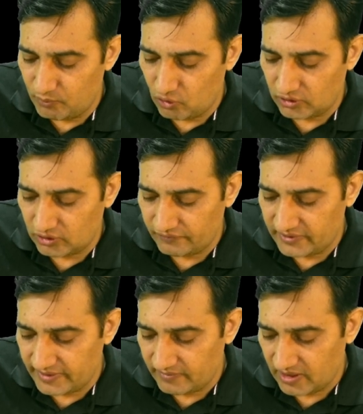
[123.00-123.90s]
both of
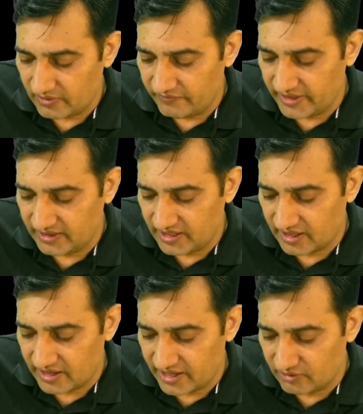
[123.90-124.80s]
them, when they
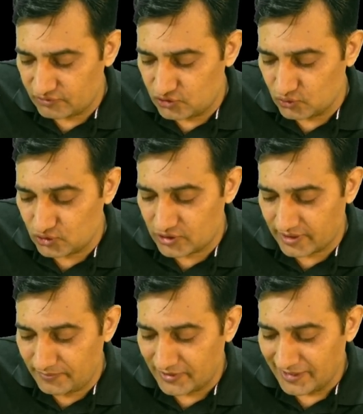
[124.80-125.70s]
are kind of juiced
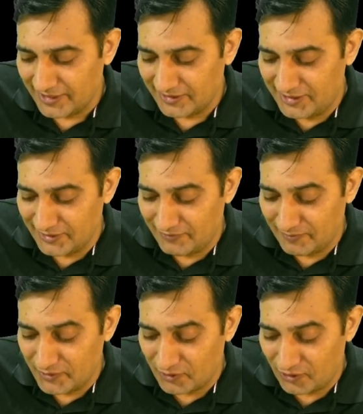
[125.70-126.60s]
up, they will
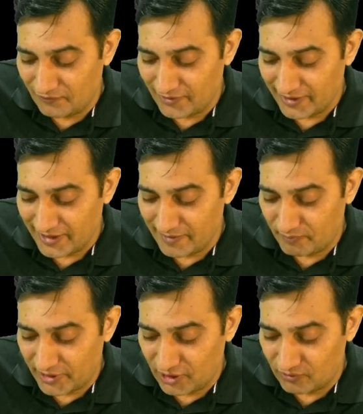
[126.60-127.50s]
be of a
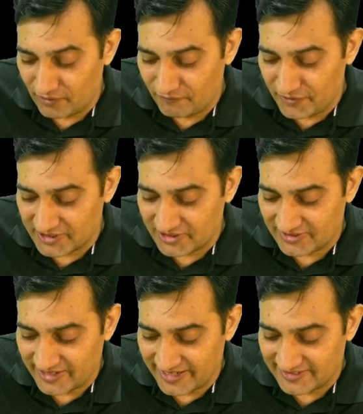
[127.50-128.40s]
particular fixed
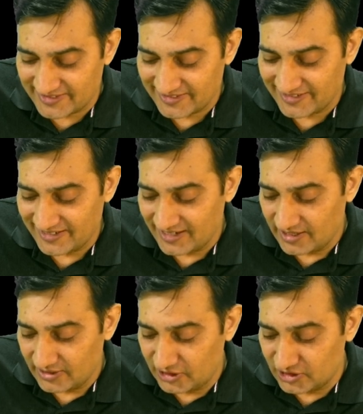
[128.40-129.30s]
size.
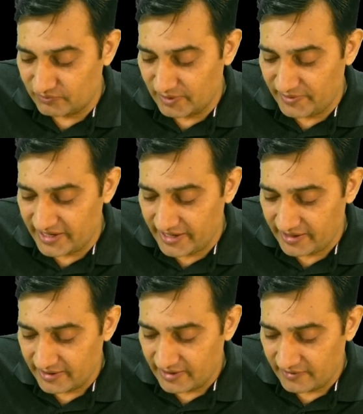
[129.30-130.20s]
This will be a
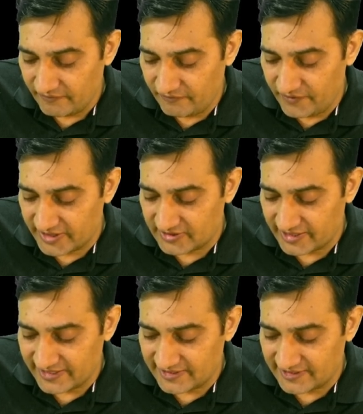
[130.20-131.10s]
fixed
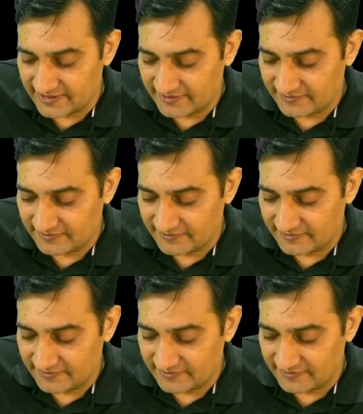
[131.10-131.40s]
size.